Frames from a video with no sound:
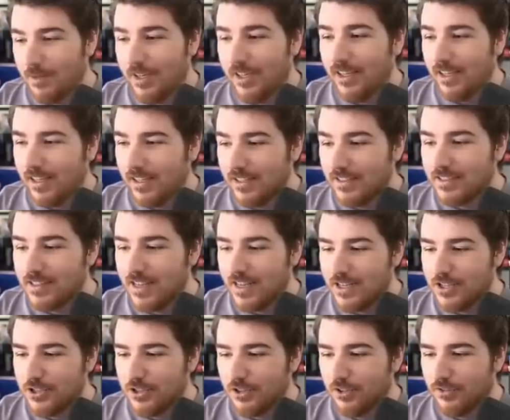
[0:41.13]
ready to get into
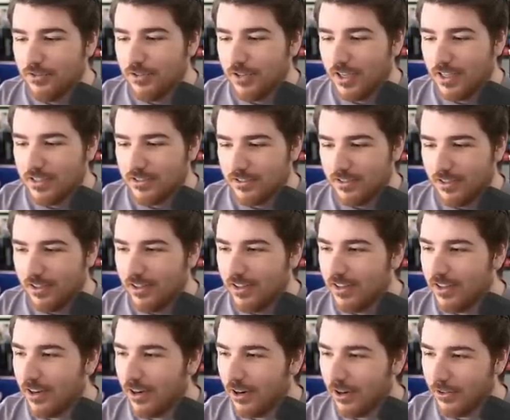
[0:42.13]
today's show if you guys are.
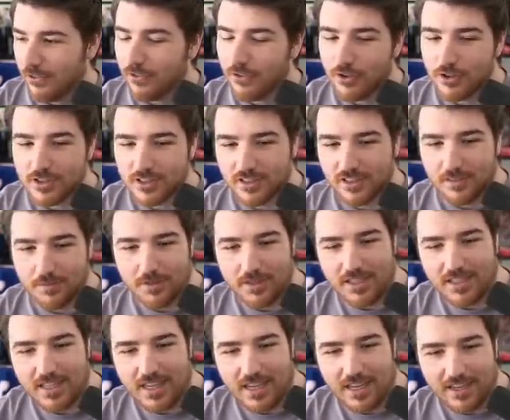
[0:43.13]
Our first clip of the
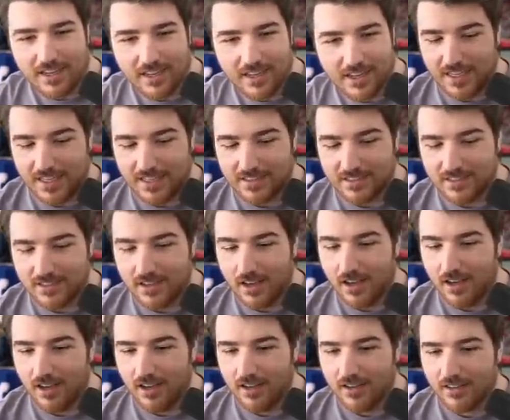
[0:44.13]
day, it's
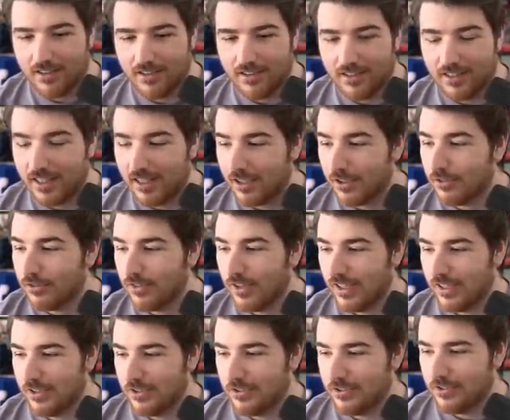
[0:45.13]
not King of
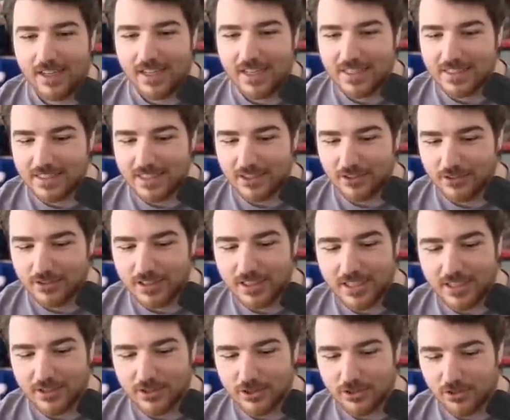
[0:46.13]
Fighters. It's Guilty
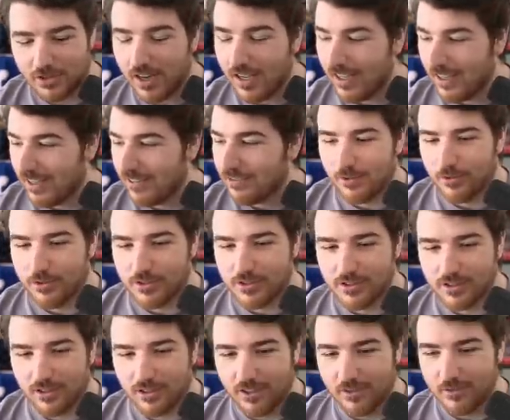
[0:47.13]
Gear Strive. We're
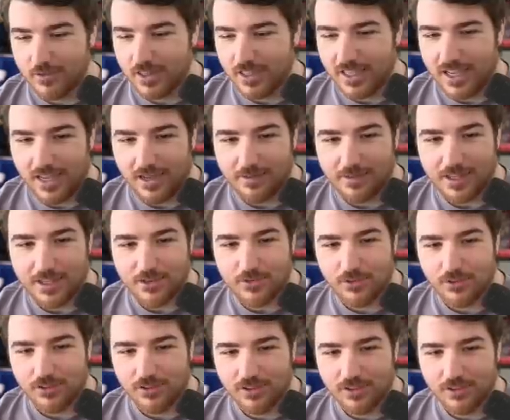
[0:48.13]
starting with a game that you
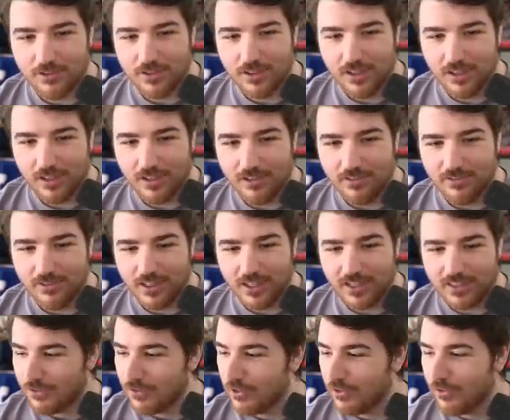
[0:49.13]
all know and love.
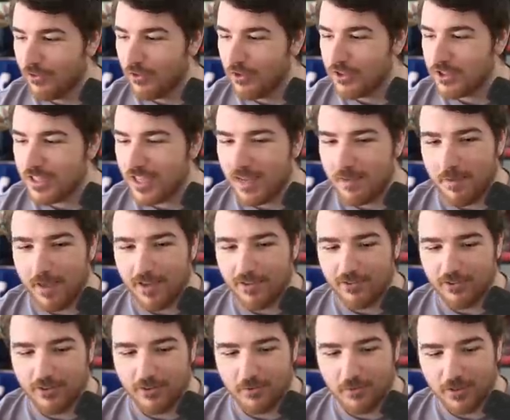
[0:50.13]
Like, for the first time
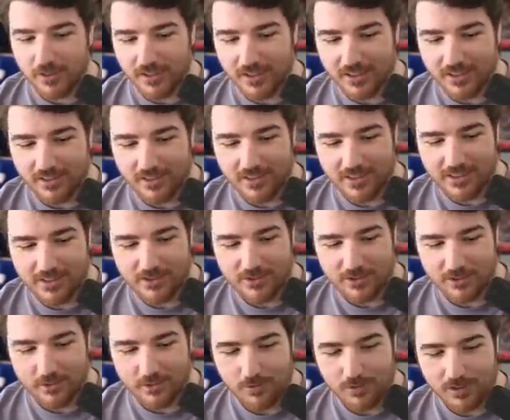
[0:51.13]
ever in Will It Kill
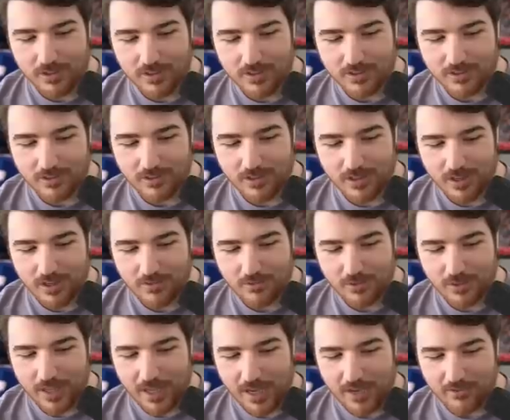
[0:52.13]
history, we're gonna start off
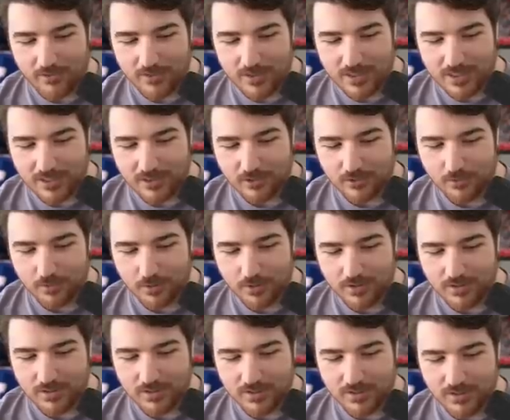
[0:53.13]
with every single
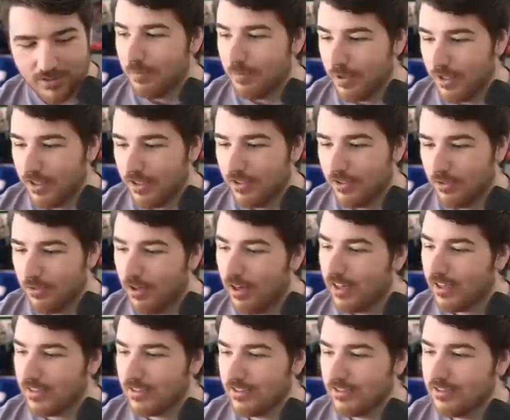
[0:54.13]
person being
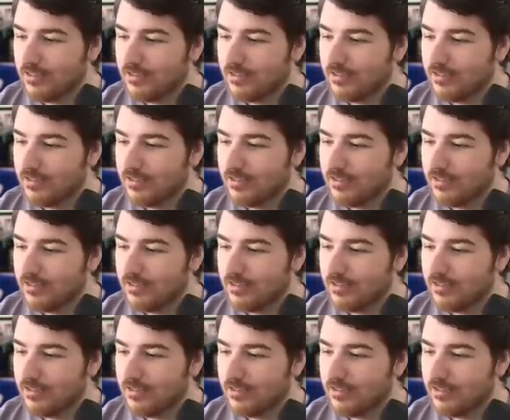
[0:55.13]
correct.